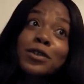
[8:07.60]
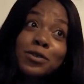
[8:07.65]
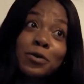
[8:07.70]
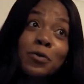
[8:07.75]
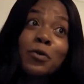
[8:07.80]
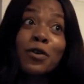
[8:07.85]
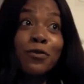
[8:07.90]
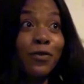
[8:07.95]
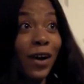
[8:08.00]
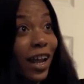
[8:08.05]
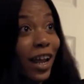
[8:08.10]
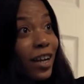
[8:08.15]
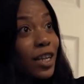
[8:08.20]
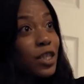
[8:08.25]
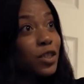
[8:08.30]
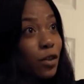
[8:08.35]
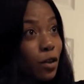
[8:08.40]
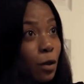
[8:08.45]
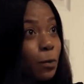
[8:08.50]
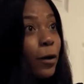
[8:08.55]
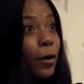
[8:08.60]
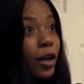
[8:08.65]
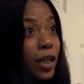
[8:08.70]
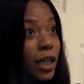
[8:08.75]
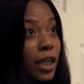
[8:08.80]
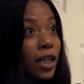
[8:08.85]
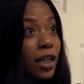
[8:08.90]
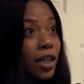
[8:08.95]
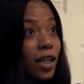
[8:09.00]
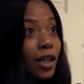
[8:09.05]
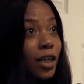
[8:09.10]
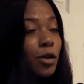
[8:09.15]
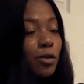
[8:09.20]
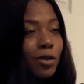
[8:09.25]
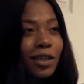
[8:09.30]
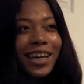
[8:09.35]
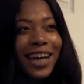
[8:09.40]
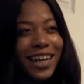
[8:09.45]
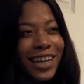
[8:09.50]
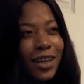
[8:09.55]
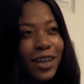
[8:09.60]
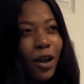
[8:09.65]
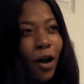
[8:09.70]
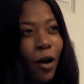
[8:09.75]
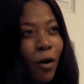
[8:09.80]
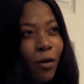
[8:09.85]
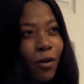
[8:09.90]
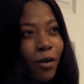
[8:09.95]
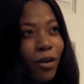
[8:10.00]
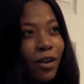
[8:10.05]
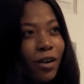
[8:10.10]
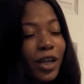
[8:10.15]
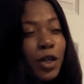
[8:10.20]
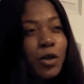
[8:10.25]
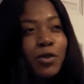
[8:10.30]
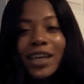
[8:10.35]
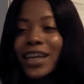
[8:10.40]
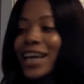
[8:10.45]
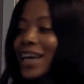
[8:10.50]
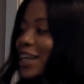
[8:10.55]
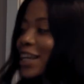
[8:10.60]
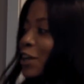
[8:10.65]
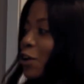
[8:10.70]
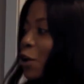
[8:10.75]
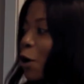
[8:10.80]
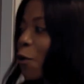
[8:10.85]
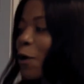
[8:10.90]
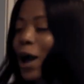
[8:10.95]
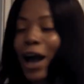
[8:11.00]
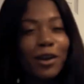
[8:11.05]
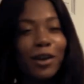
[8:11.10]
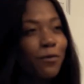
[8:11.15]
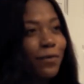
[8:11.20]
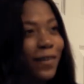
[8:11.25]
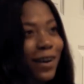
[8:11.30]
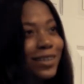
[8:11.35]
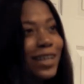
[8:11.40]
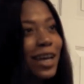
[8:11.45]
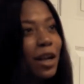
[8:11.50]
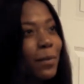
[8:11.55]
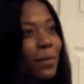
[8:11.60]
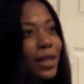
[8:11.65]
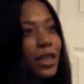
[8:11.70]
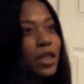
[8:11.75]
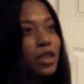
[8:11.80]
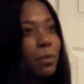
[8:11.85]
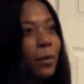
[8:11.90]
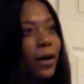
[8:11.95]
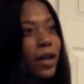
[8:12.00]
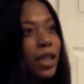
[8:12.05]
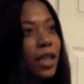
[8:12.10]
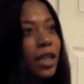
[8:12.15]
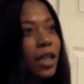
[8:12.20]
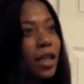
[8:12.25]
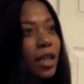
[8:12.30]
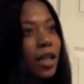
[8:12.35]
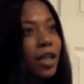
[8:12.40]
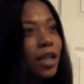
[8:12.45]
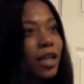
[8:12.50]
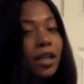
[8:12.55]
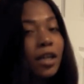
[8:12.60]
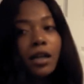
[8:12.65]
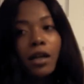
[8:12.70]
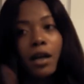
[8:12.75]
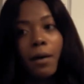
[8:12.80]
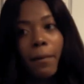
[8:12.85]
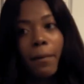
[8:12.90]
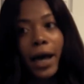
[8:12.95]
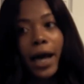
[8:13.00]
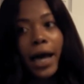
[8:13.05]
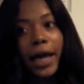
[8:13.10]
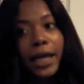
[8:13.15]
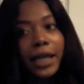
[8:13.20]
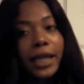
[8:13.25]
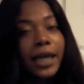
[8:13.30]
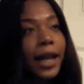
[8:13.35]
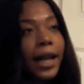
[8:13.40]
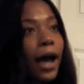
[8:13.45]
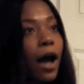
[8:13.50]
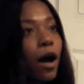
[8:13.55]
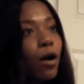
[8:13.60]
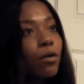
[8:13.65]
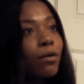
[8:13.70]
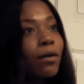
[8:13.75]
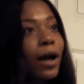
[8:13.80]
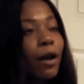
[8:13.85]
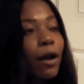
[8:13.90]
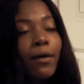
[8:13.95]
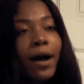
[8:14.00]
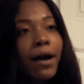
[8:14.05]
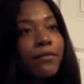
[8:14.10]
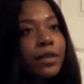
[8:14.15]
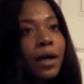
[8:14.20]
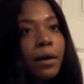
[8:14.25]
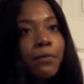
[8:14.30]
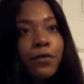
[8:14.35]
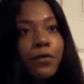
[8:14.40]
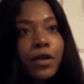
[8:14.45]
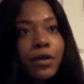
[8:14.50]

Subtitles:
bomb. There are different ways of doing things, but if only one person gets to have a say every time,